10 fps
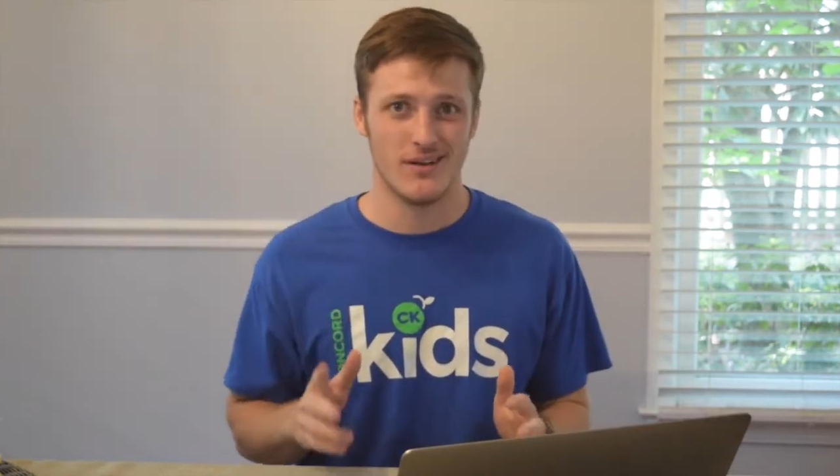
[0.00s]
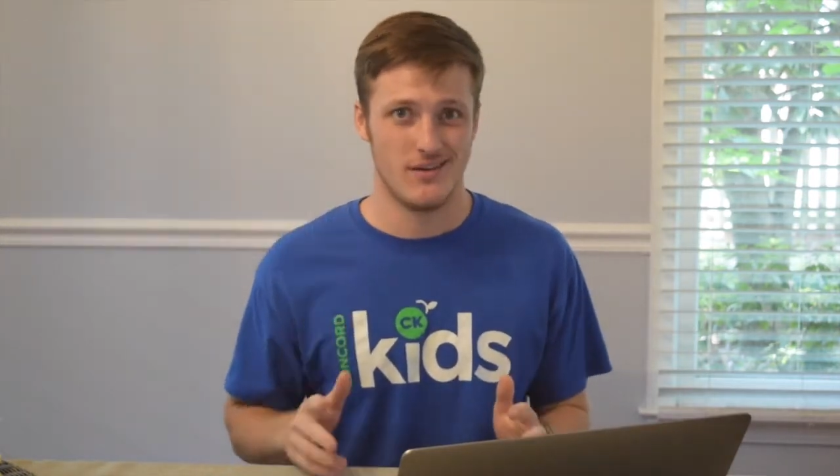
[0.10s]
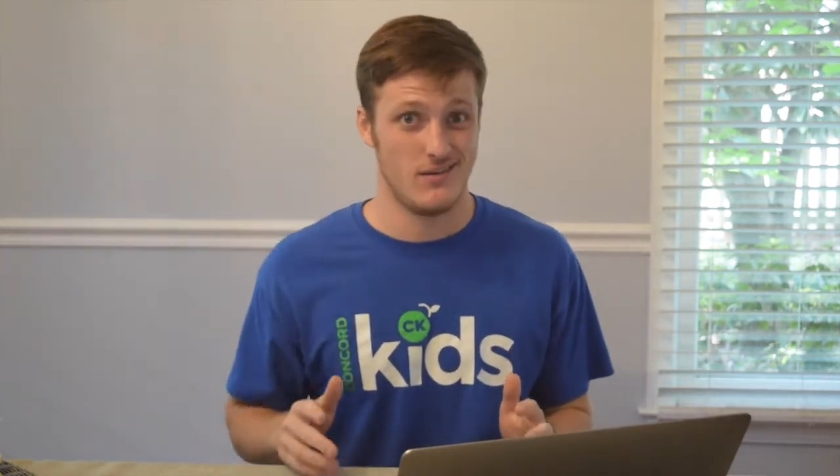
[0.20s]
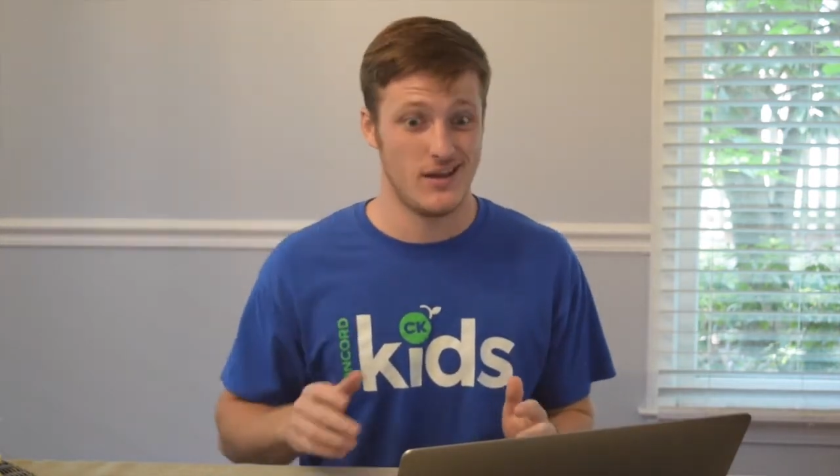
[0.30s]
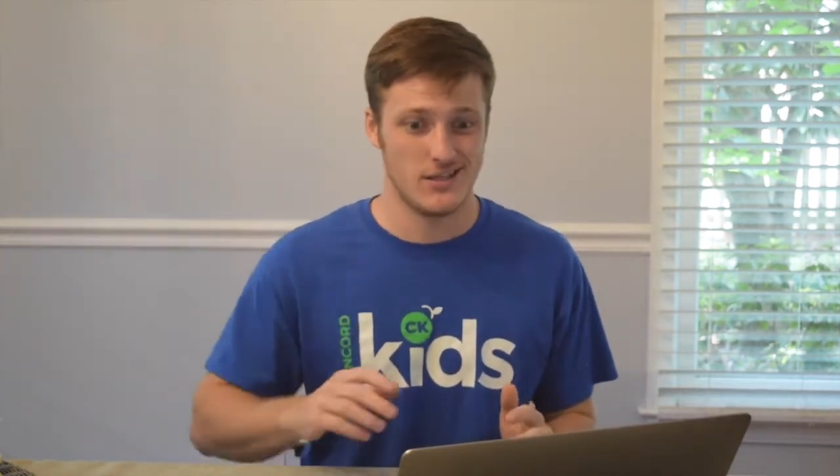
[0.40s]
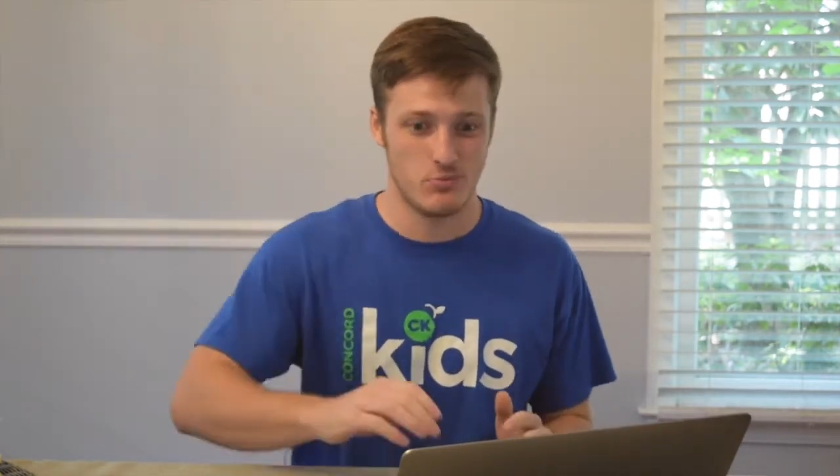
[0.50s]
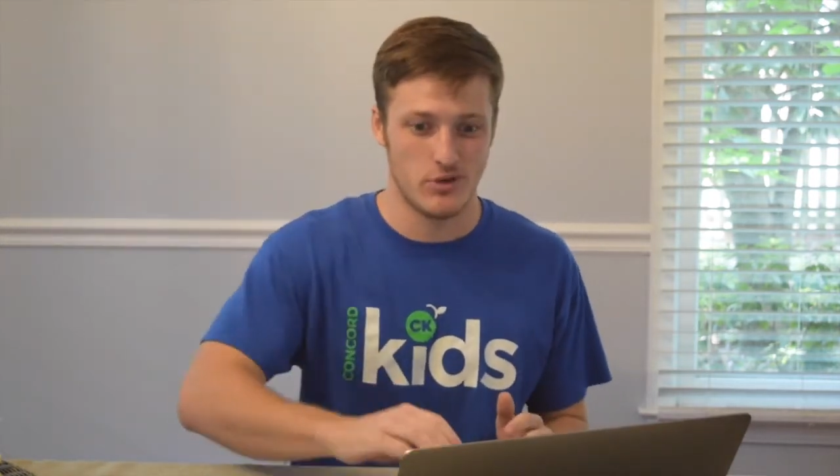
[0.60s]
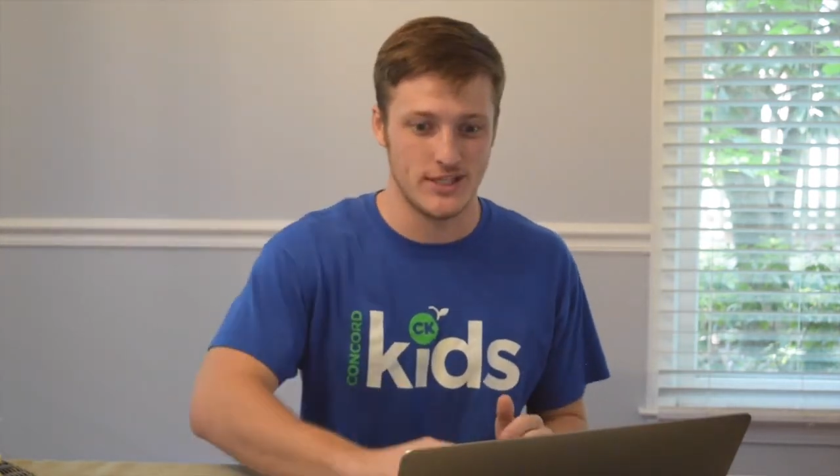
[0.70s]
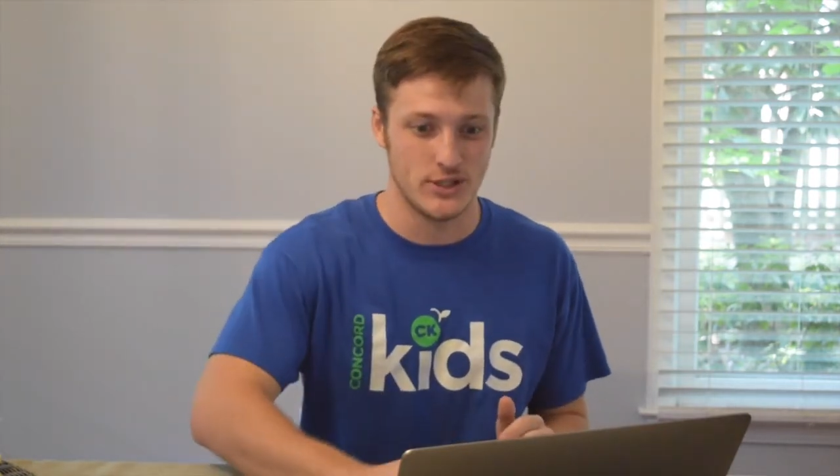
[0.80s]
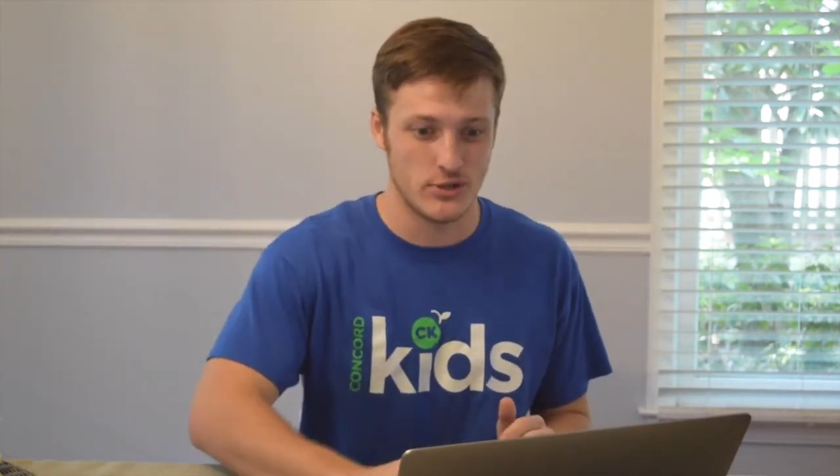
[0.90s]
Now that's
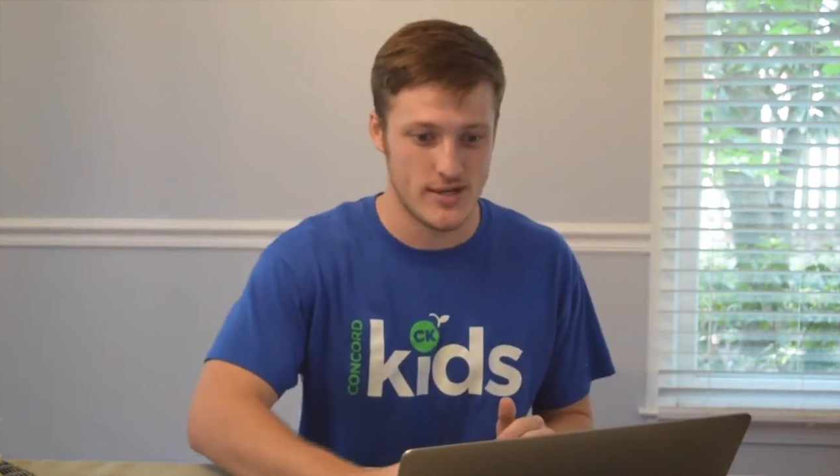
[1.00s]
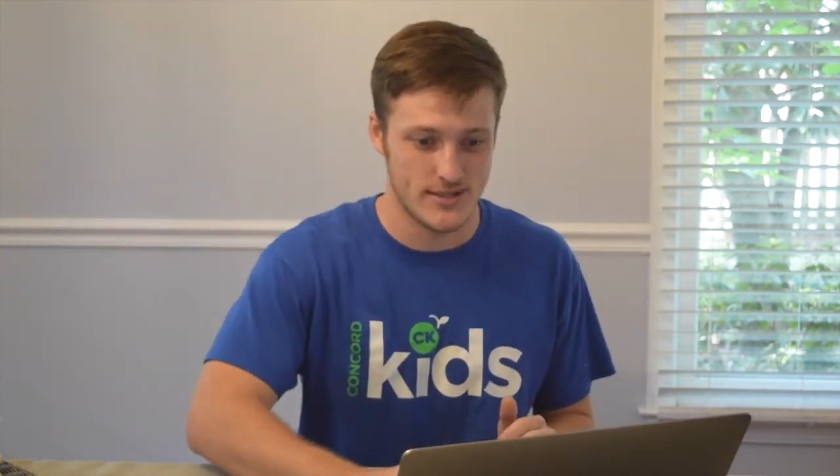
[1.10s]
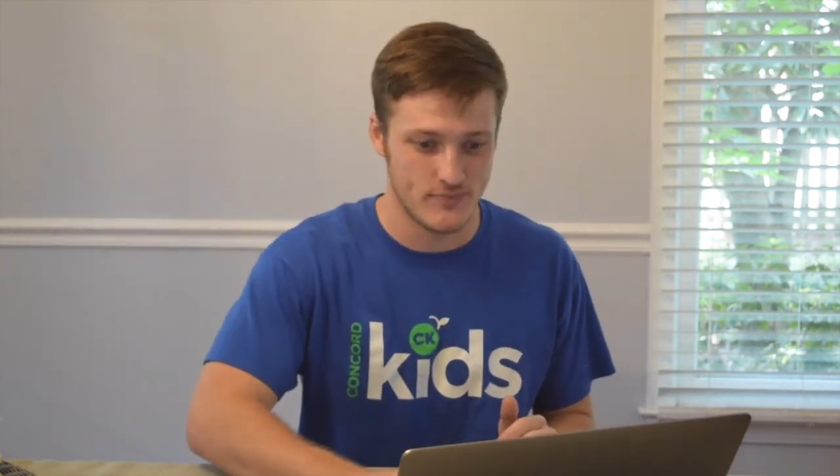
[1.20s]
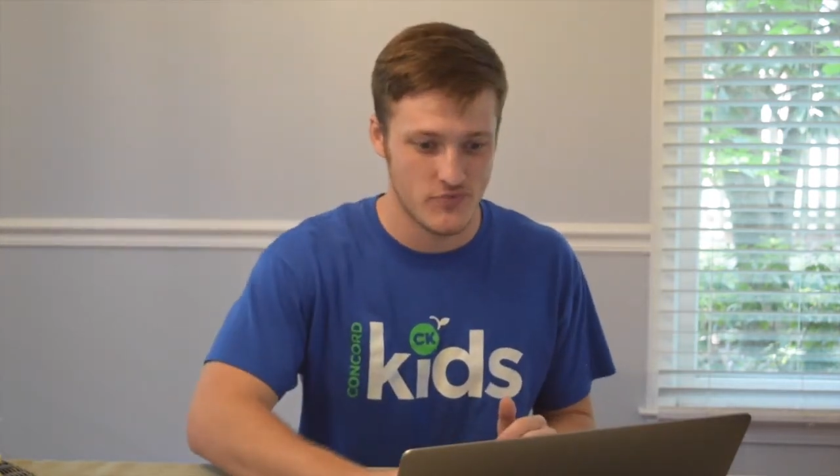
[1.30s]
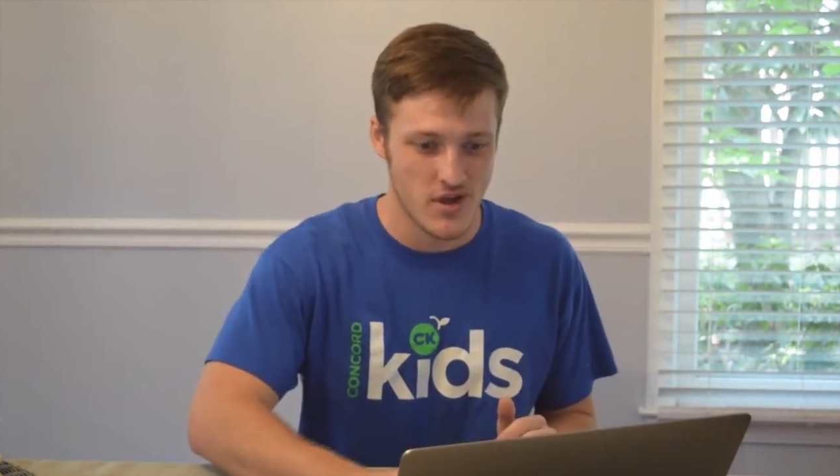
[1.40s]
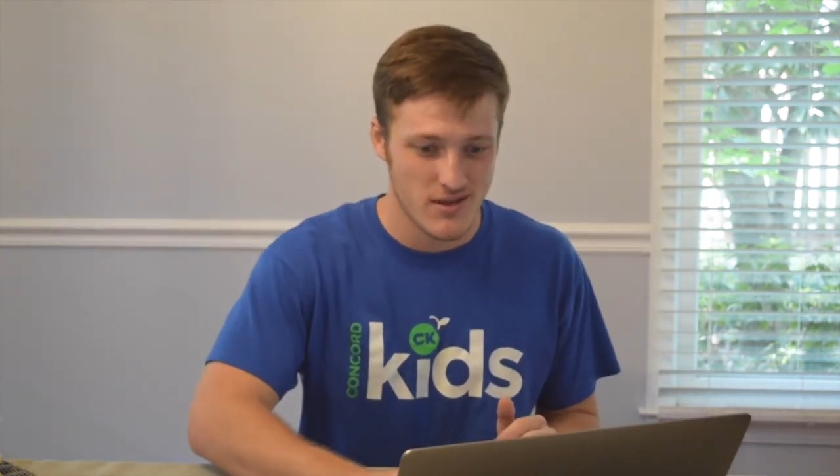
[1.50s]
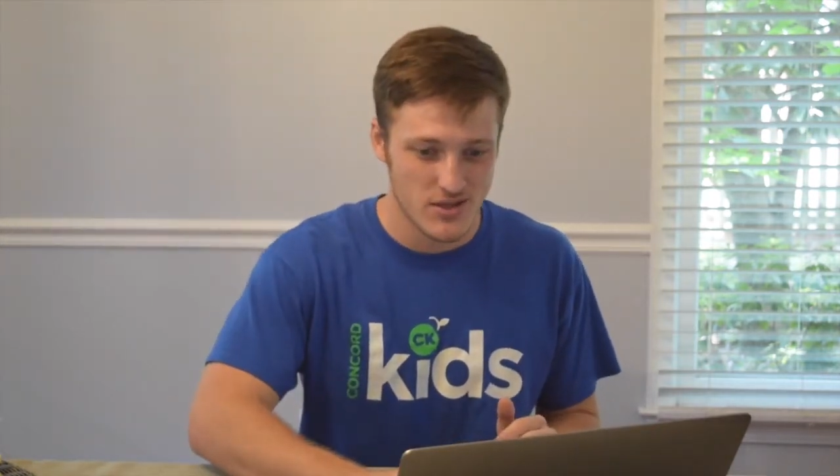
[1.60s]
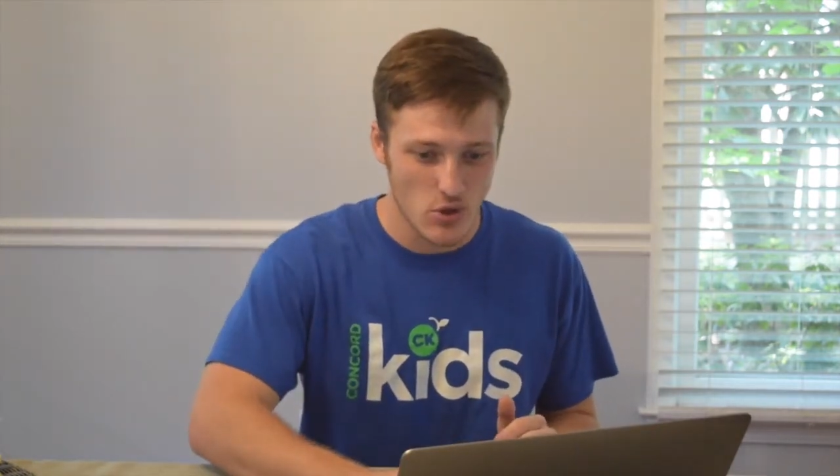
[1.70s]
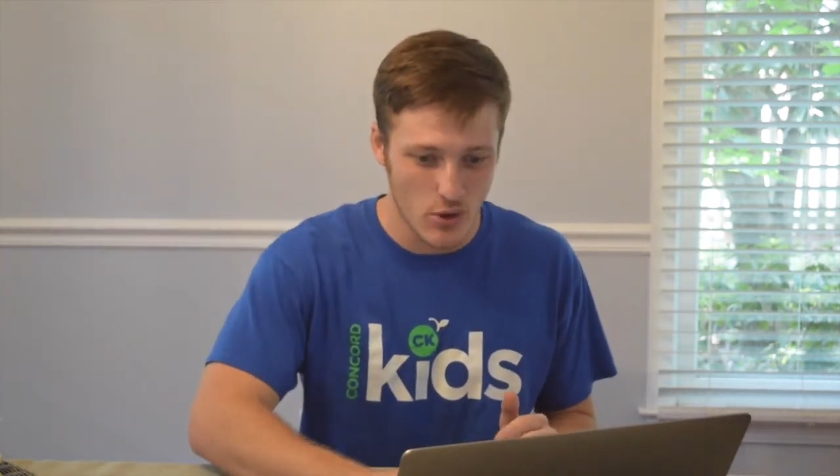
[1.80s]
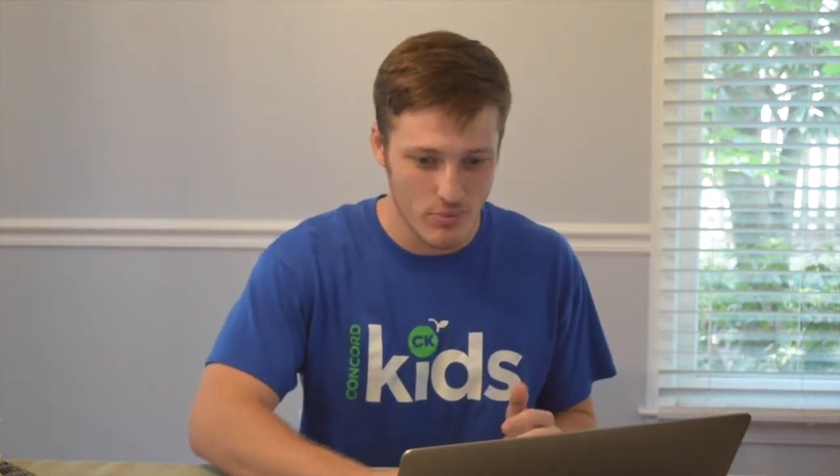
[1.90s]
pretty crazy.
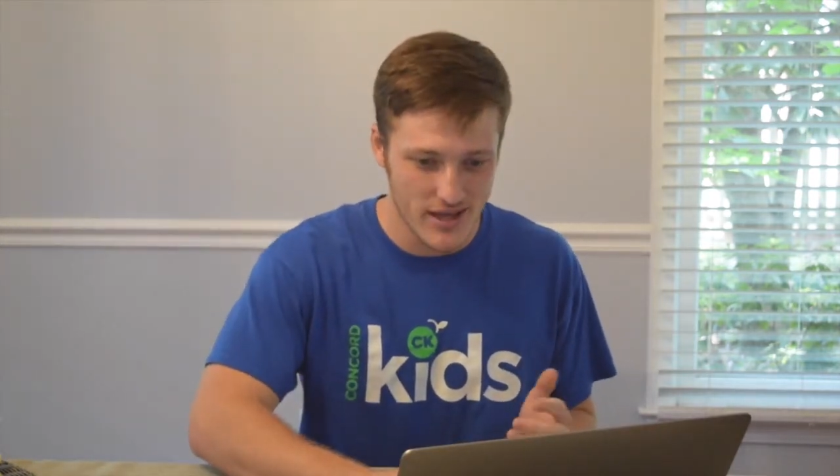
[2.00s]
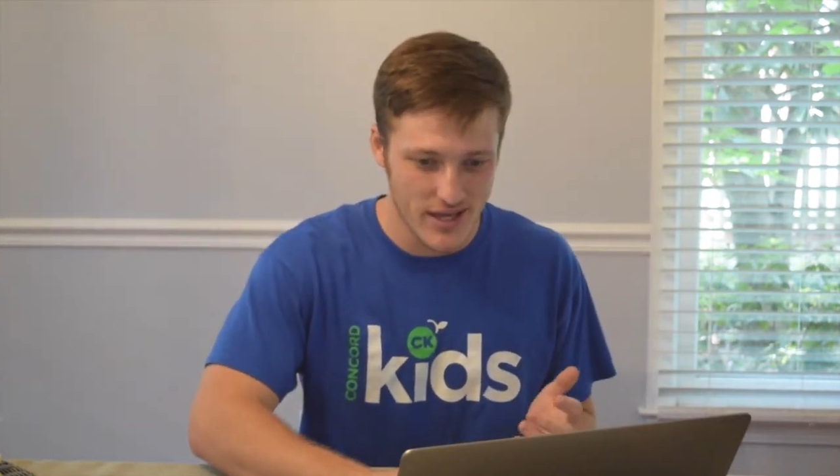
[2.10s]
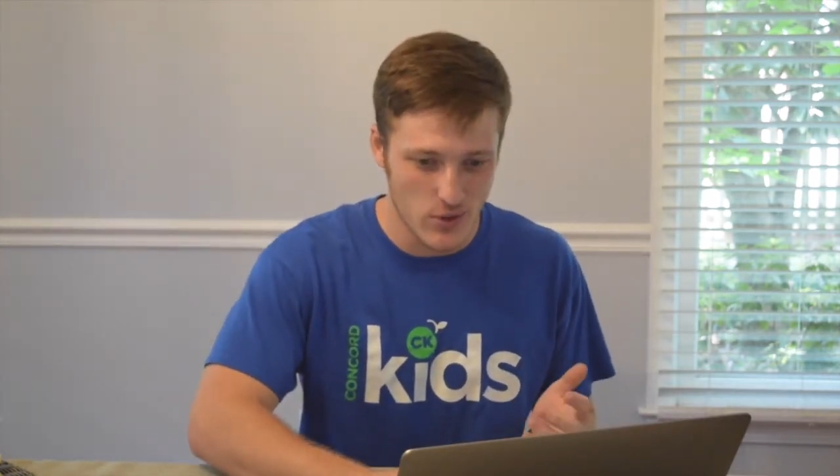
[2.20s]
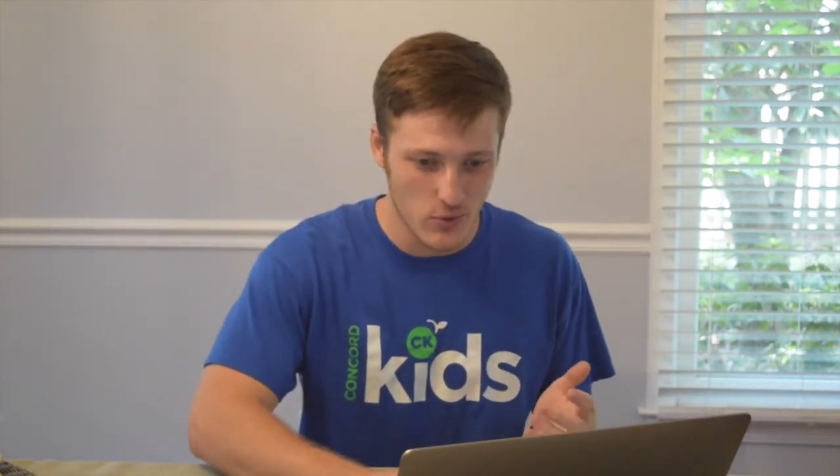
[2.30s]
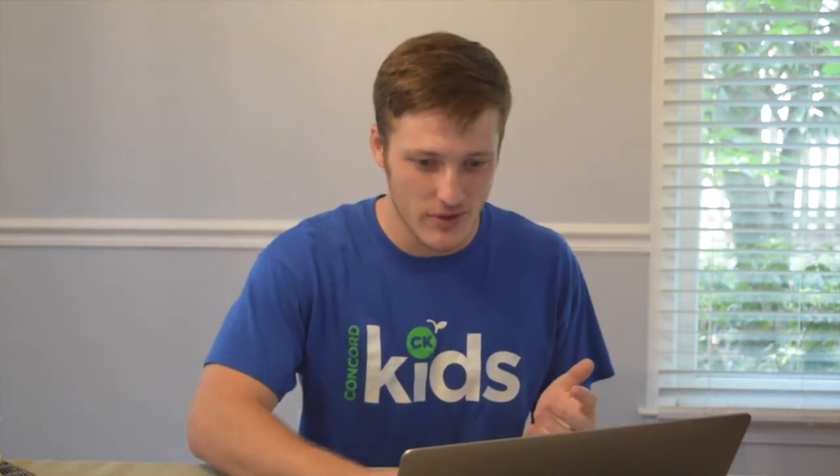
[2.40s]
This harpy eagle